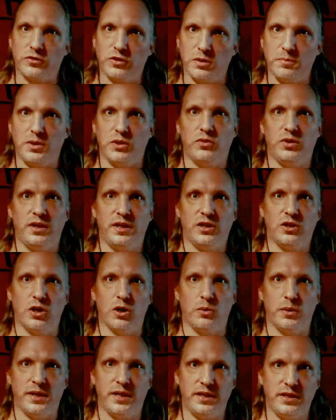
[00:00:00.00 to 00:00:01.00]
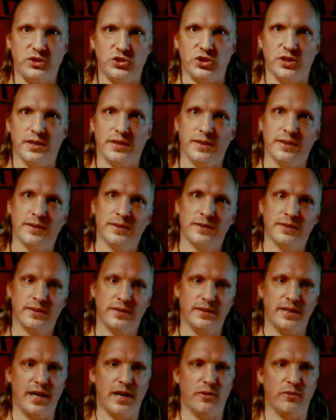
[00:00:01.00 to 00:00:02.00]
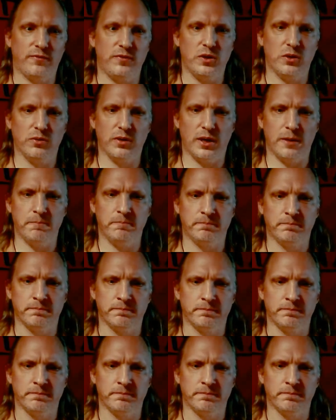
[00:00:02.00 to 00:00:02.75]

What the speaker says: community cohesion. Now, if you're